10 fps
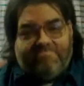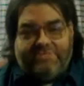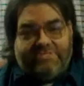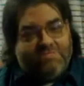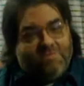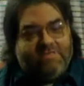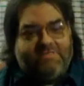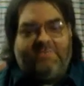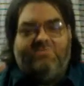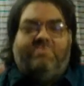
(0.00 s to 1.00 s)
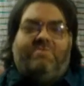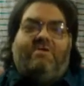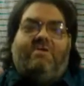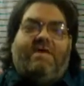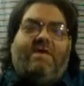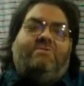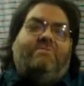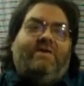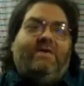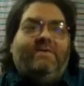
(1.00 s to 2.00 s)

which is what it seems to be turning out to be.